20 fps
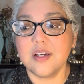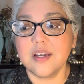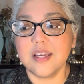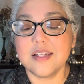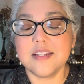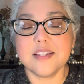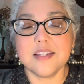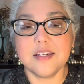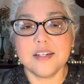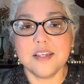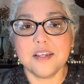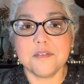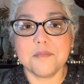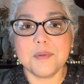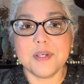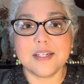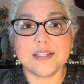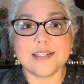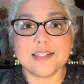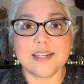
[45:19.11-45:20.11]
it did give
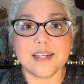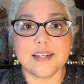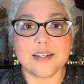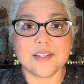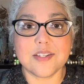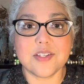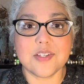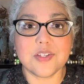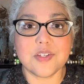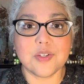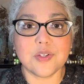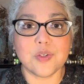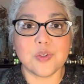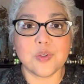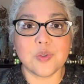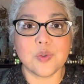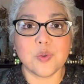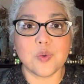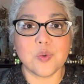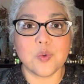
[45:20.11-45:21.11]
me a chance
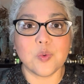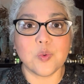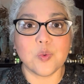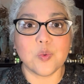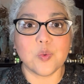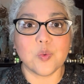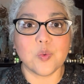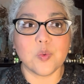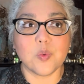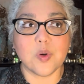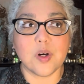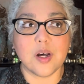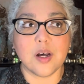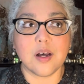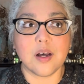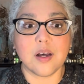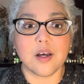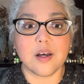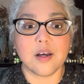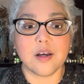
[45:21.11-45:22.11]
to
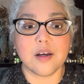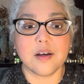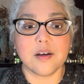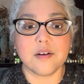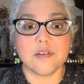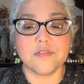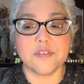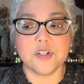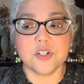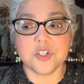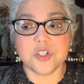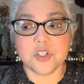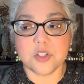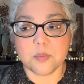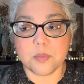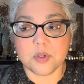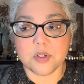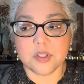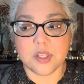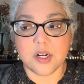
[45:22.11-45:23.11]
uh finish the
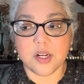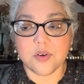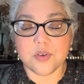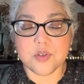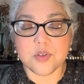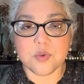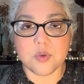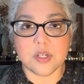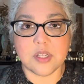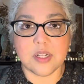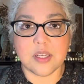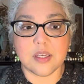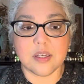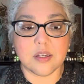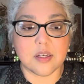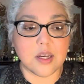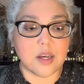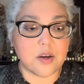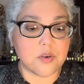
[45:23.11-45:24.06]
book that I was reading I,